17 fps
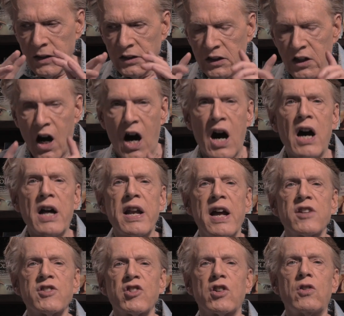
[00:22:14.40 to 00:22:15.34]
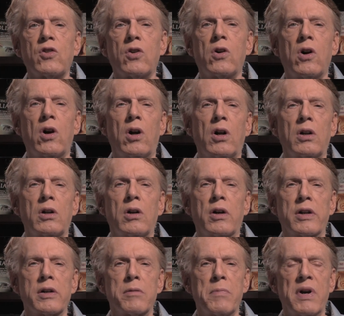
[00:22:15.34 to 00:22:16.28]
God has a call
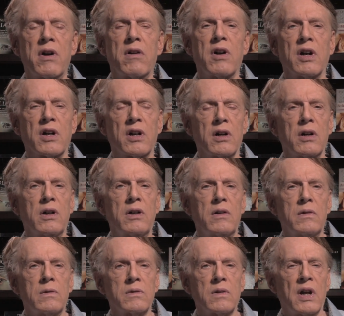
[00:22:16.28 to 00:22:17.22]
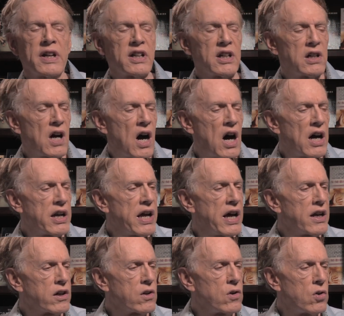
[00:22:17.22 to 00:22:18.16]
on America like God
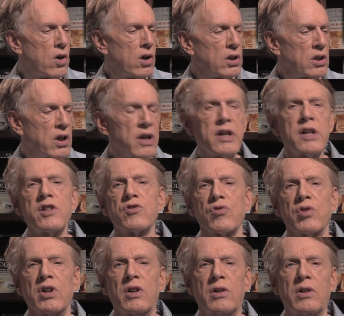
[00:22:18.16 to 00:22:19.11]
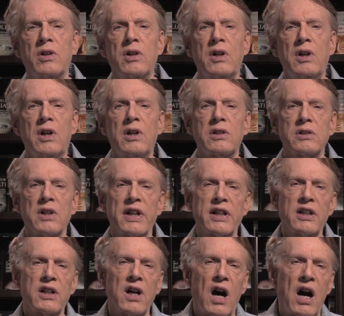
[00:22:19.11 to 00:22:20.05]
had a call on Israel,
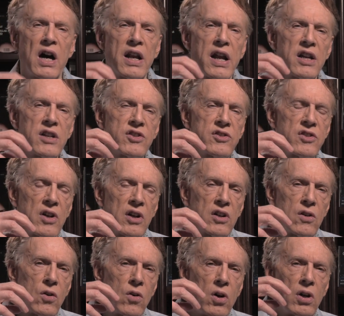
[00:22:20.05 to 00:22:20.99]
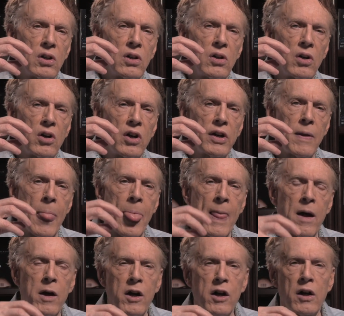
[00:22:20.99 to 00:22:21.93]
like God has a call on
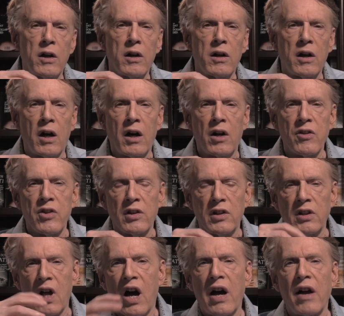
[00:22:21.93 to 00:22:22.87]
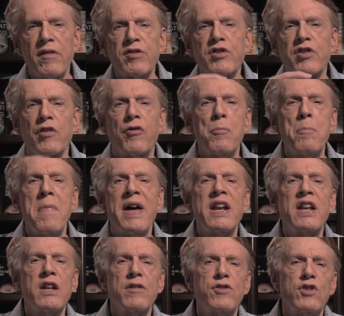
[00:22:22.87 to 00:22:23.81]
the lives of the
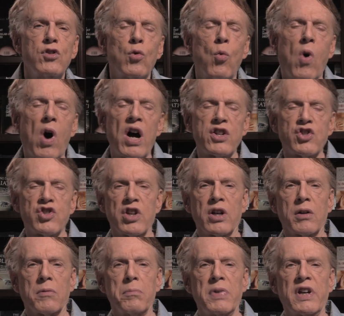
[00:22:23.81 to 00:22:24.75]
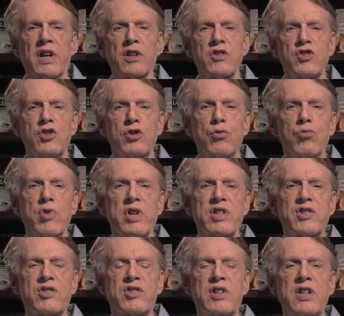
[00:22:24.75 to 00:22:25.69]
many of you watching, because you
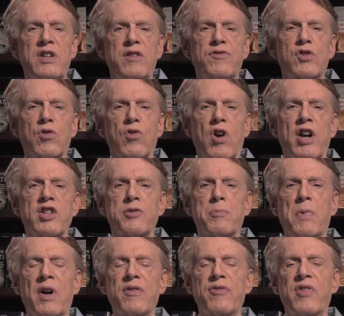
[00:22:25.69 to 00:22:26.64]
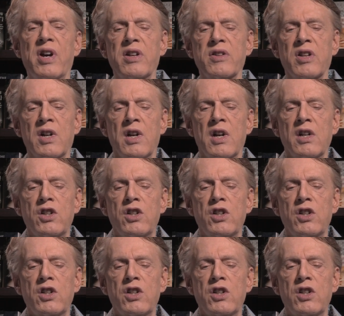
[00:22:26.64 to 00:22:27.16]
received Christ by faith.